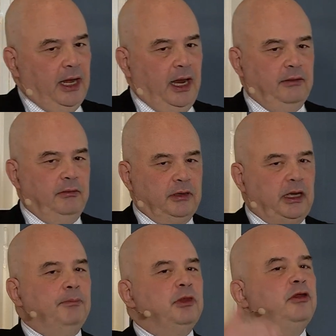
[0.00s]
and
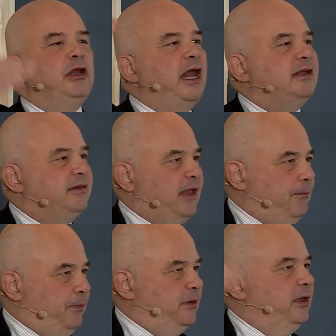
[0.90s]
come to the next
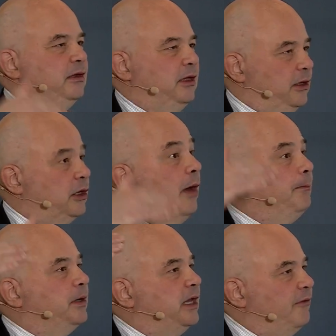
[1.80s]
step in the
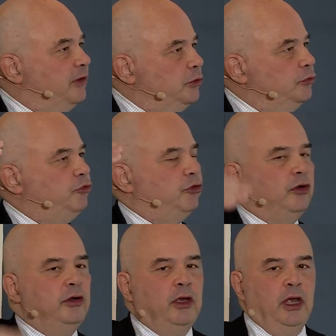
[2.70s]
company
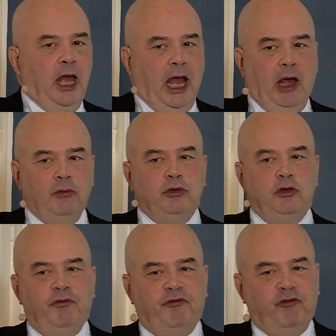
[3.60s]
evolution. How do
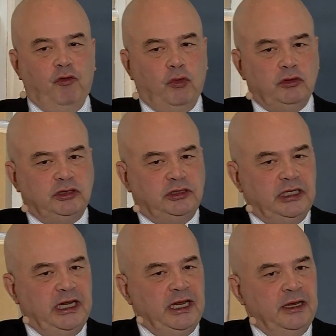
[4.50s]
you
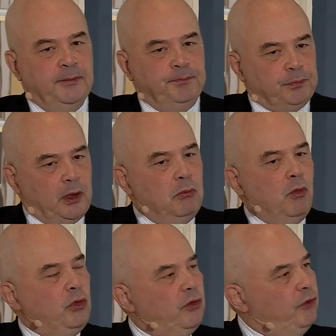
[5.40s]
foresee
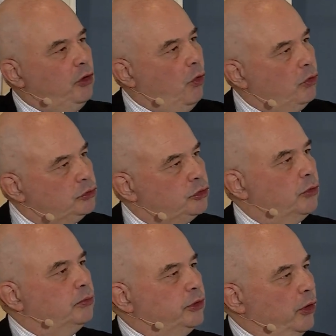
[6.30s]
more of a
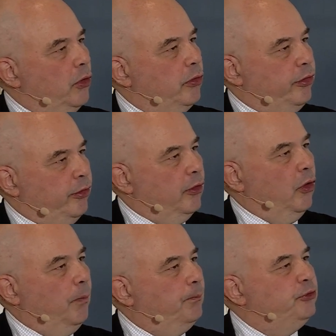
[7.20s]
long-term growth
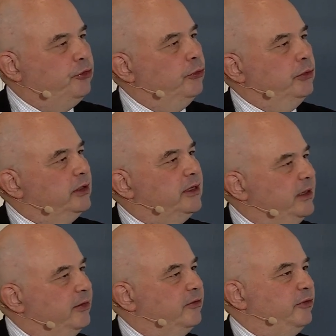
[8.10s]

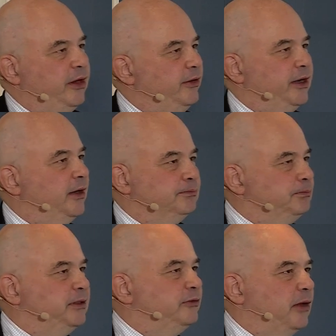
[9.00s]
opportunity in this area?
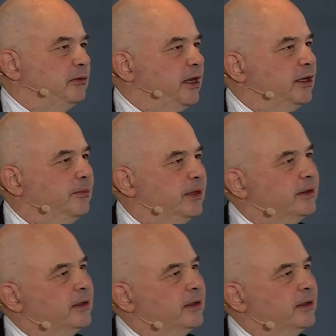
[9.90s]
Please outline a bit.